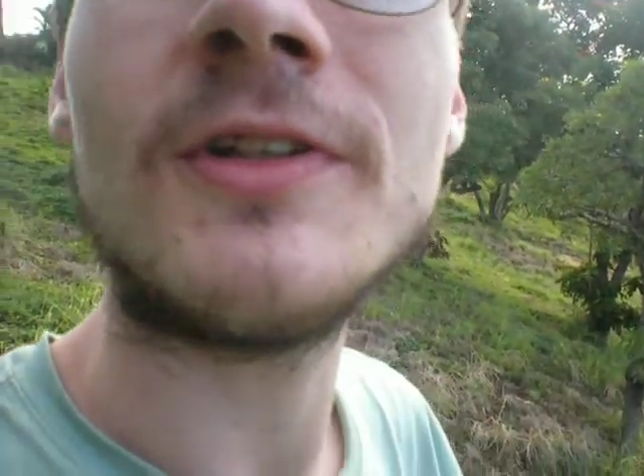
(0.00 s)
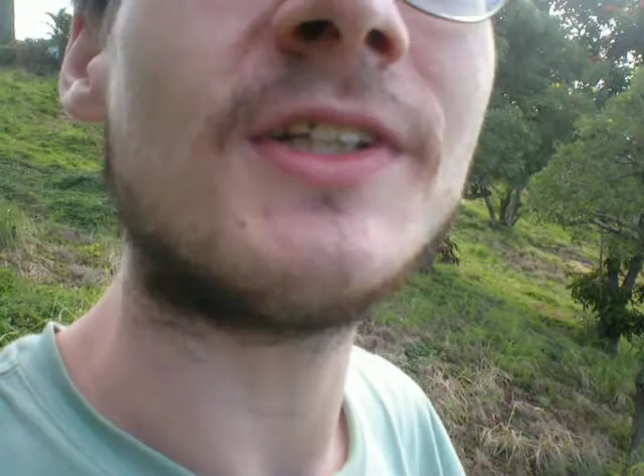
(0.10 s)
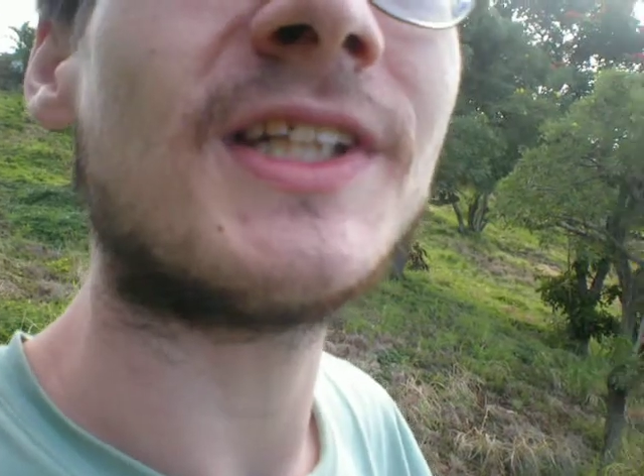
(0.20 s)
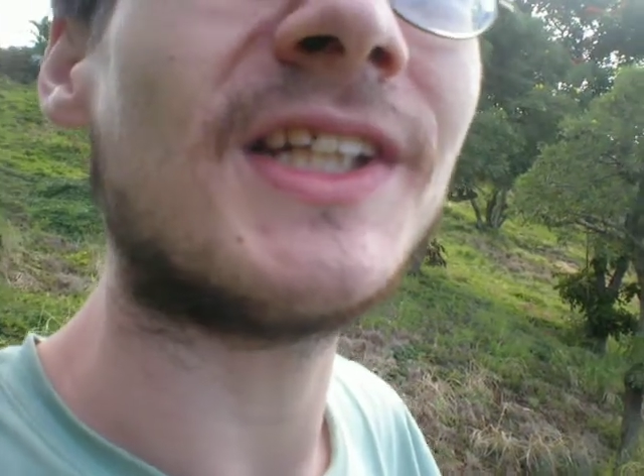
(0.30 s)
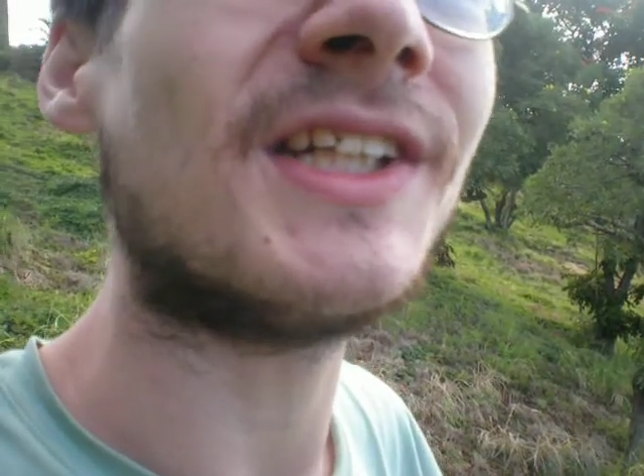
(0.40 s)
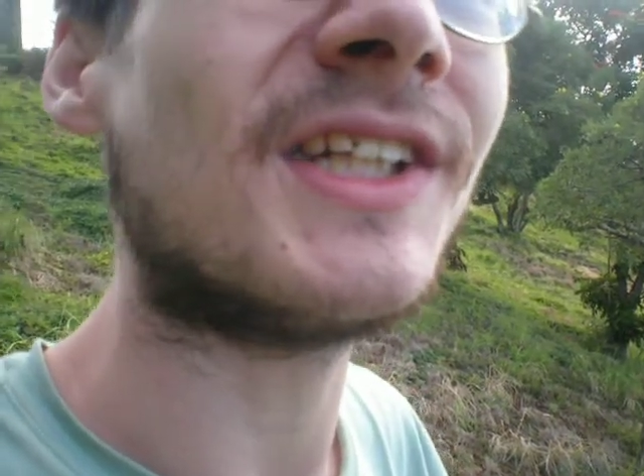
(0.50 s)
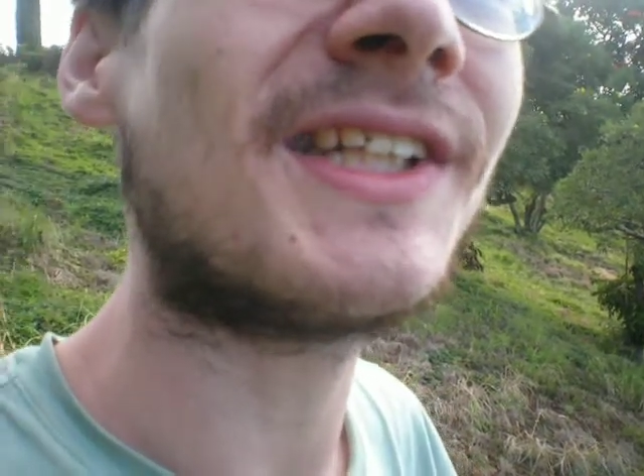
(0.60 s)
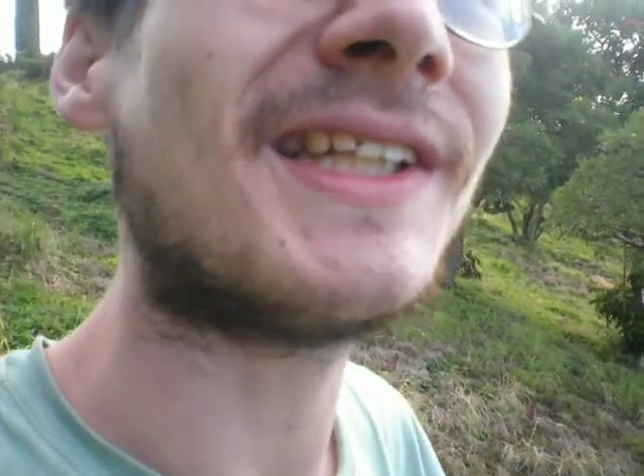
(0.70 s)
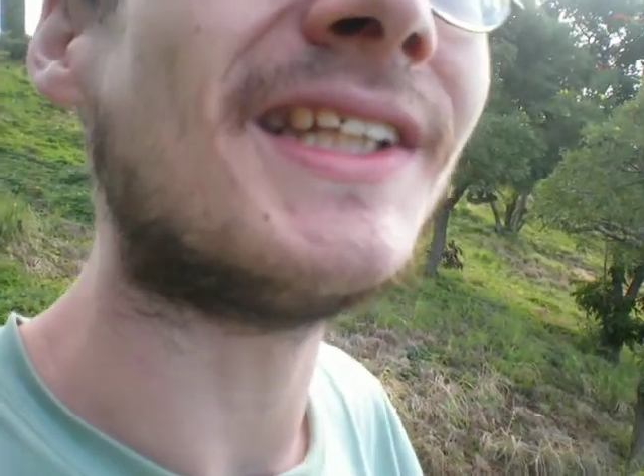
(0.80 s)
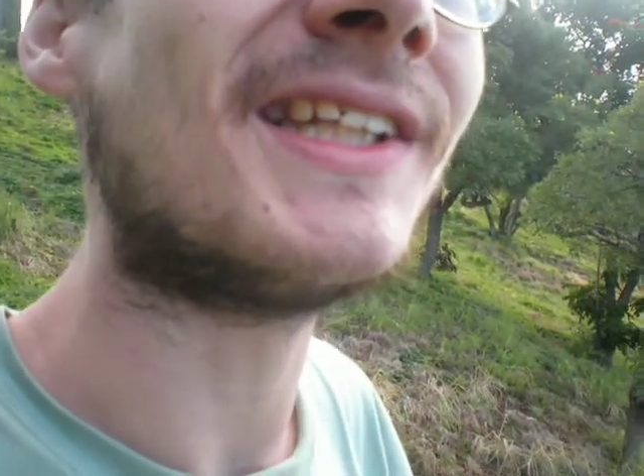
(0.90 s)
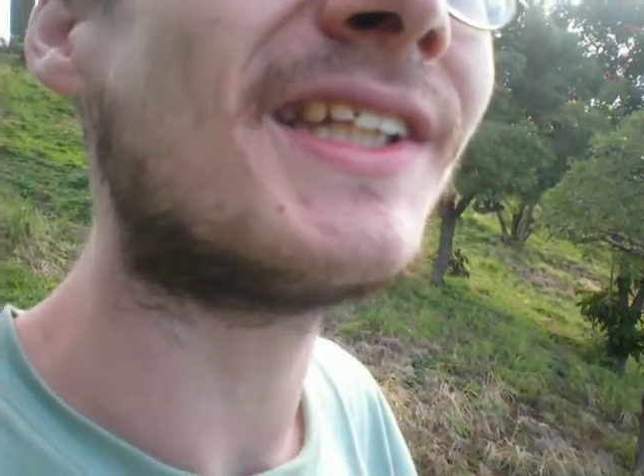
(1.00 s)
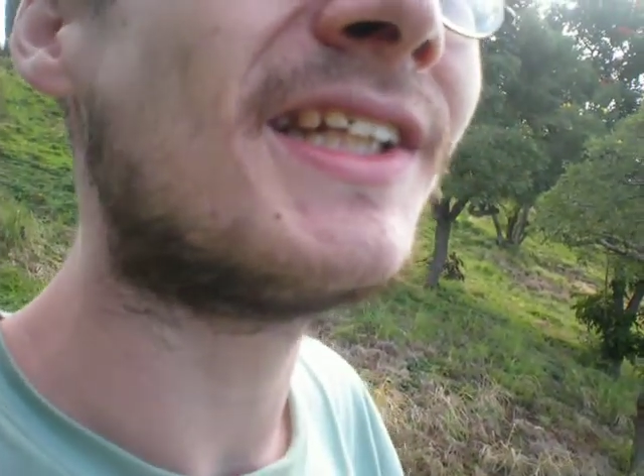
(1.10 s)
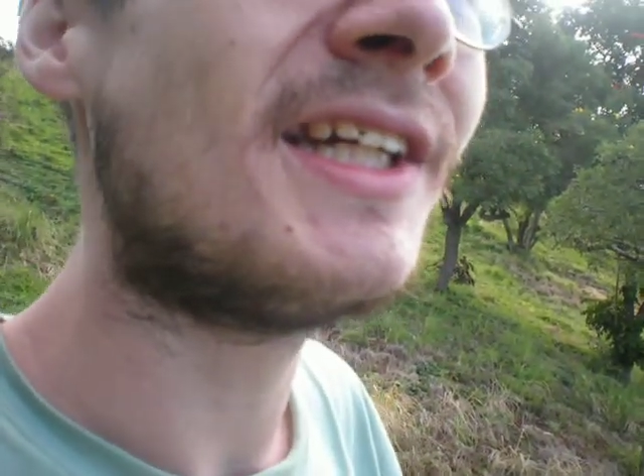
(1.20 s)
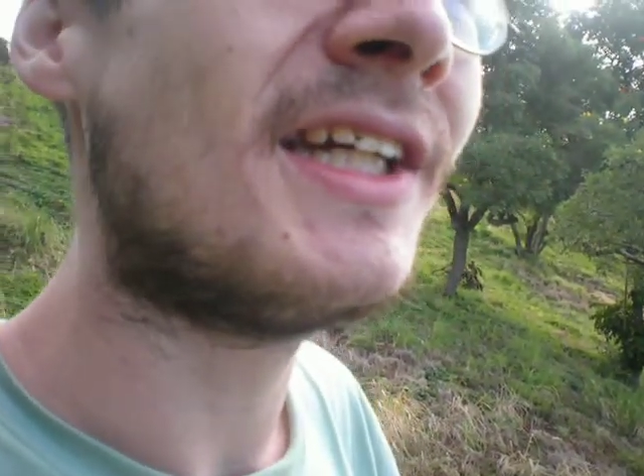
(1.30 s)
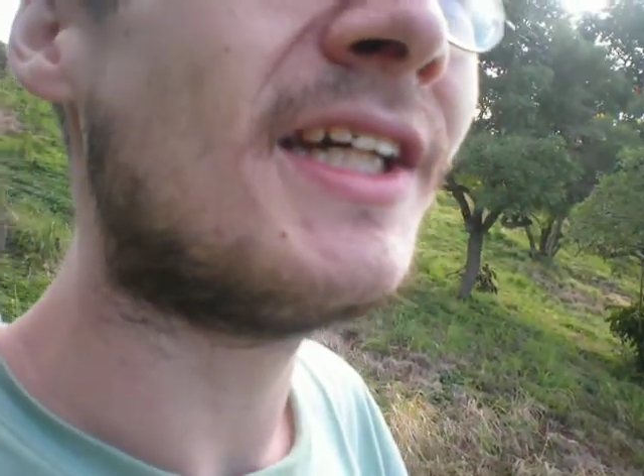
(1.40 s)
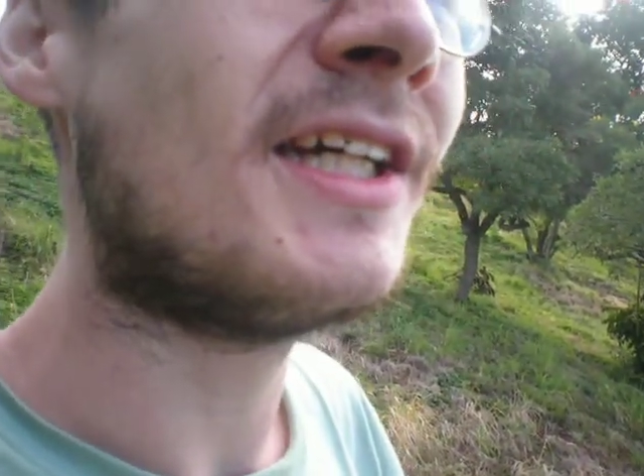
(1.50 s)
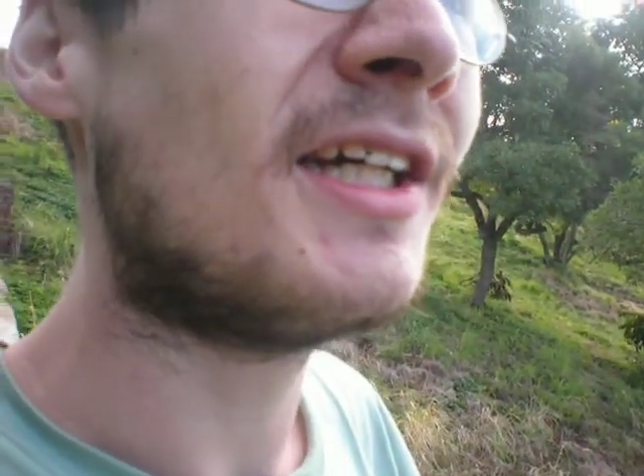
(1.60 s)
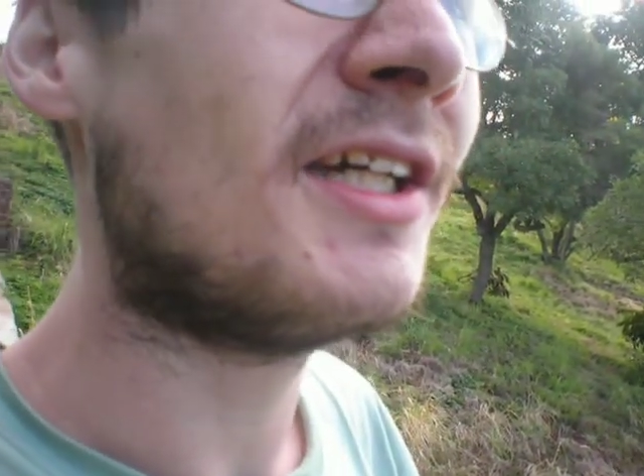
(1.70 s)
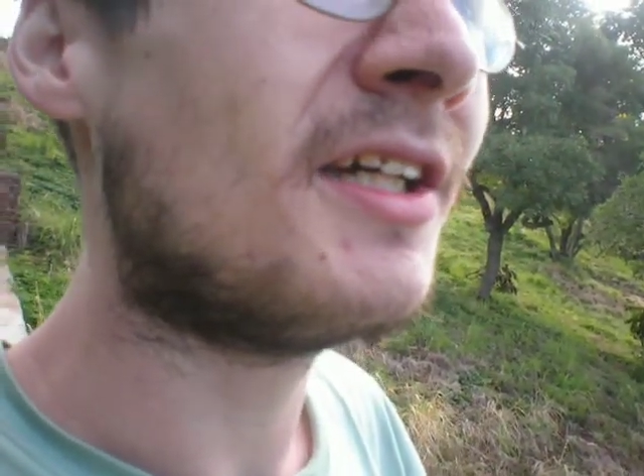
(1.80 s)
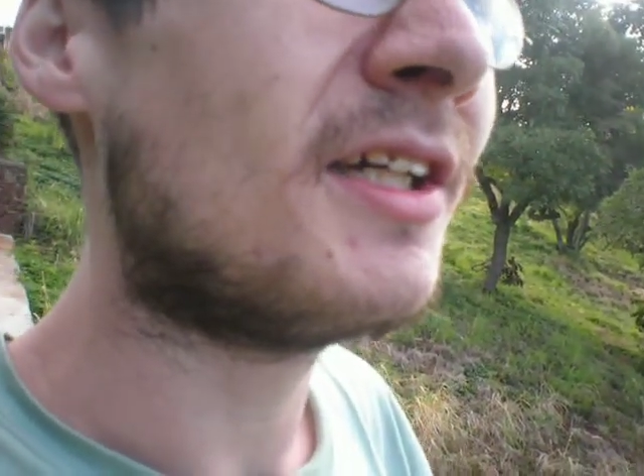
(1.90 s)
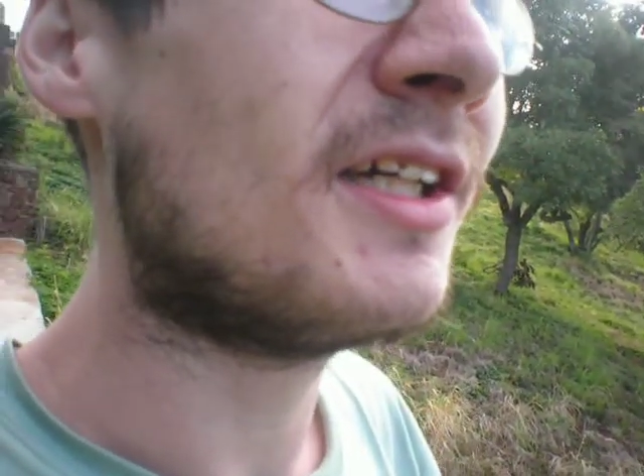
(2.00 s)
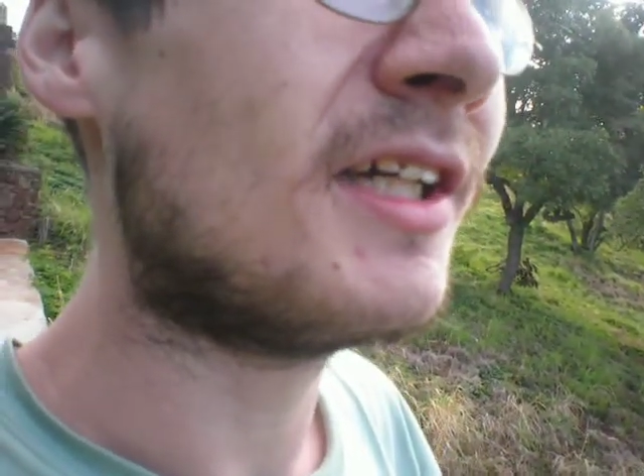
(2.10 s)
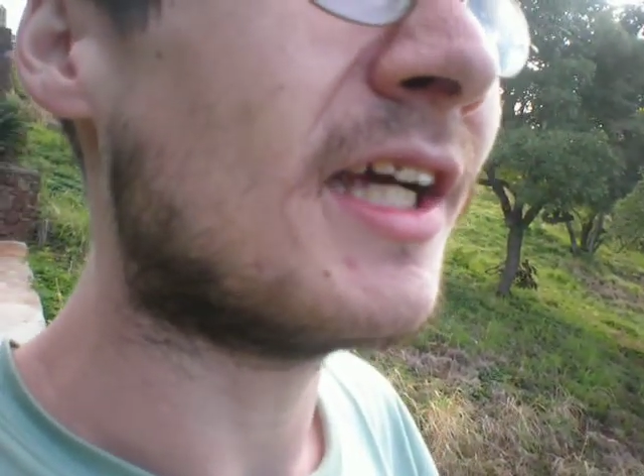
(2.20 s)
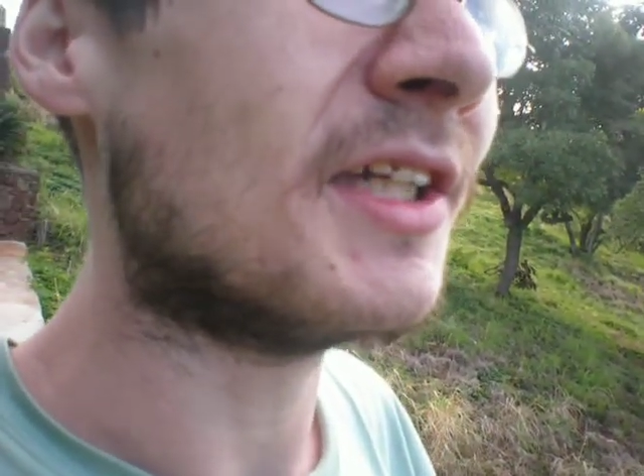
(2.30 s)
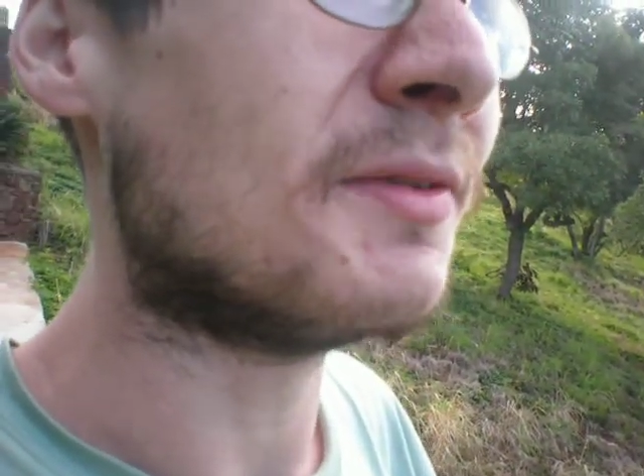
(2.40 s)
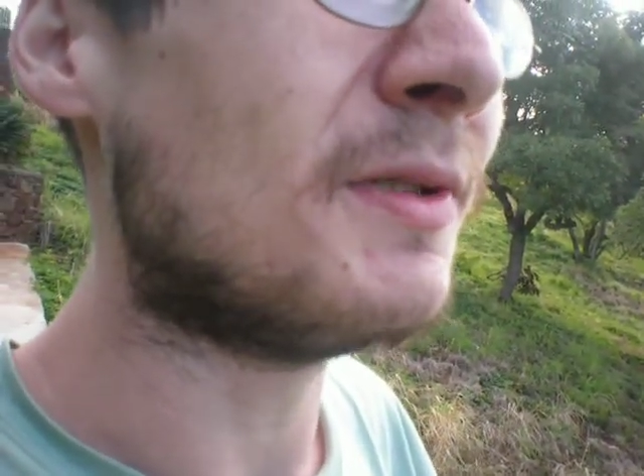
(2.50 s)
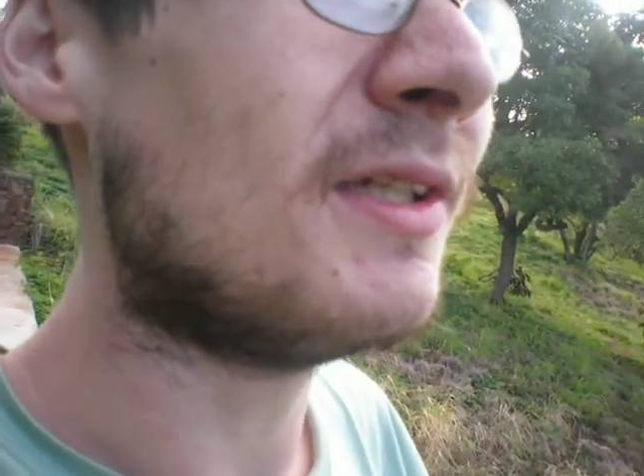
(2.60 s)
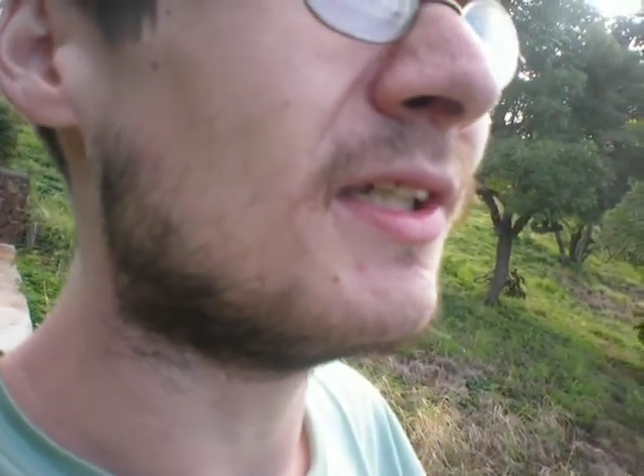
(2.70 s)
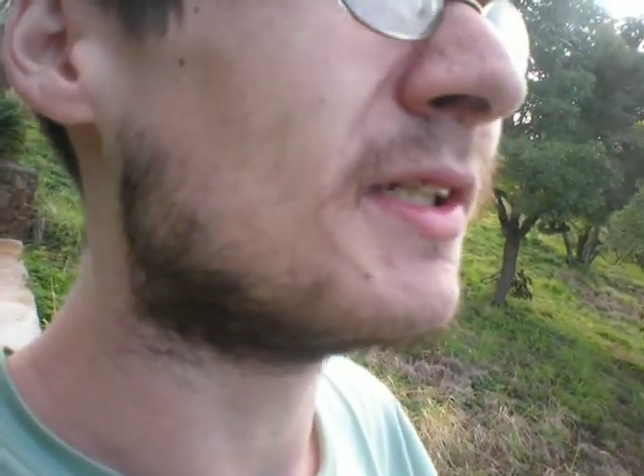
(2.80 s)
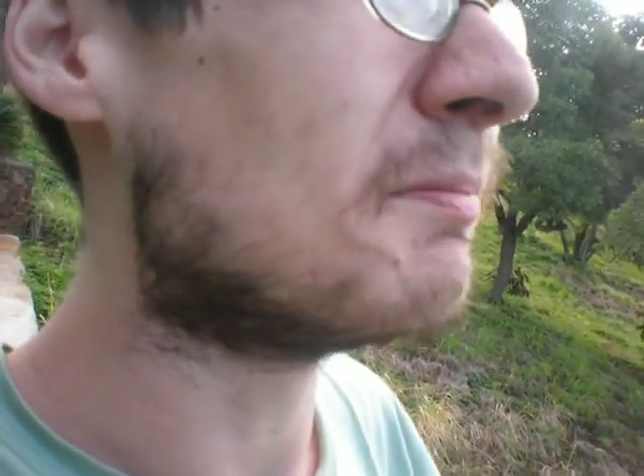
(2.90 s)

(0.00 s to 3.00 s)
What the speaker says: this existence has been, this